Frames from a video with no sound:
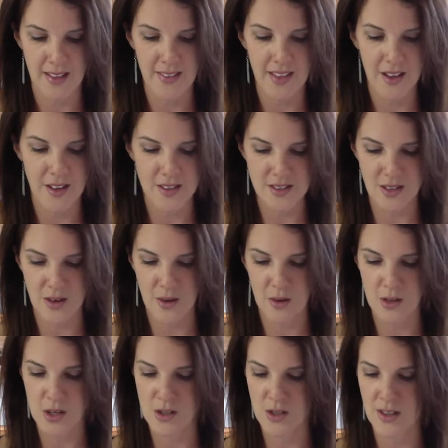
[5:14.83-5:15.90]
They also
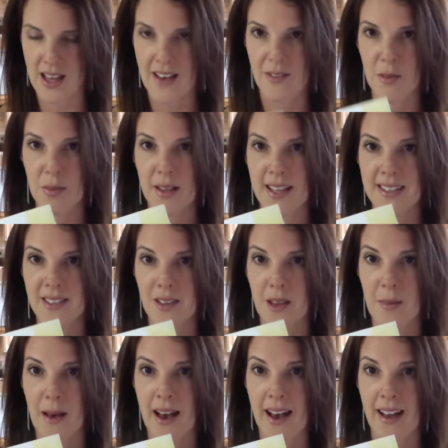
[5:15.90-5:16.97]
usually have a place on the
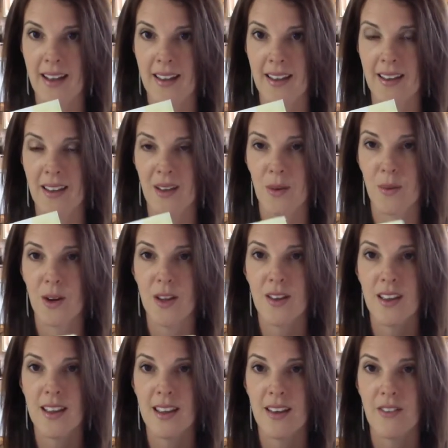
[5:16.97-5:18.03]
back where you
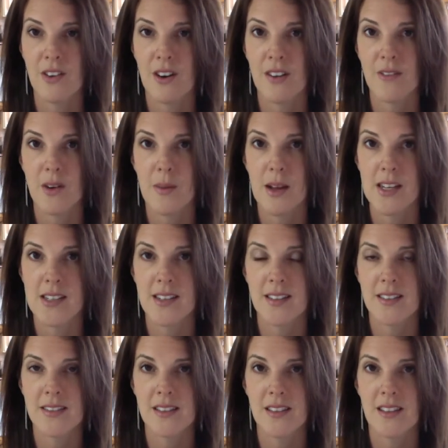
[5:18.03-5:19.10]
can give your information
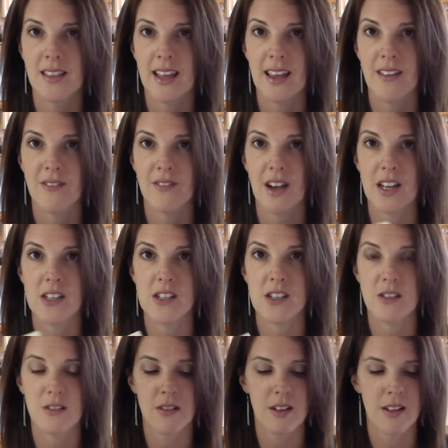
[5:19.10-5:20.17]
so that they can find
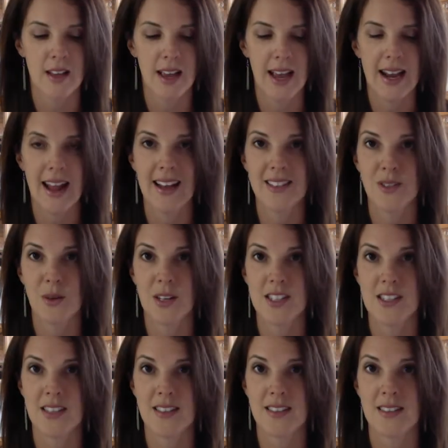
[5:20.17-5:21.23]
you and ask
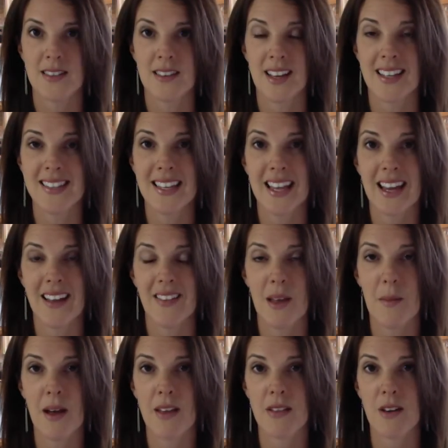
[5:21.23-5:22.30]
questions. Because again, they
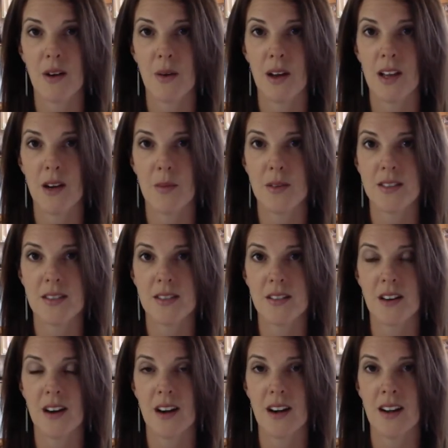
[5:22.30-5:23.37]
might throw away your business
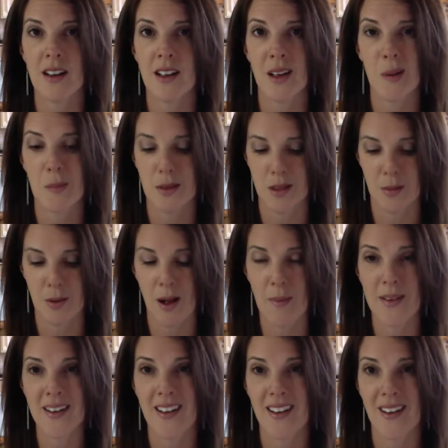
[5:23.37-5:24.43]
card, but they're
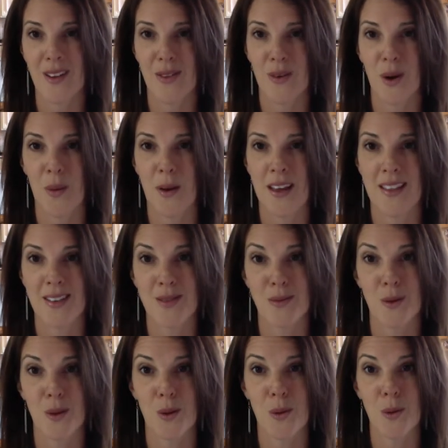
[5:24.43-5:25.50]
probably not going to throw away this
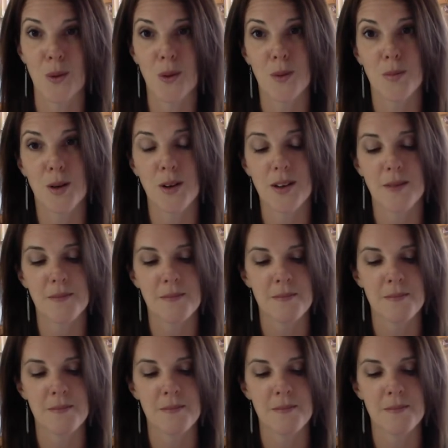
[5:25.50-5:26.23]
really cool little book.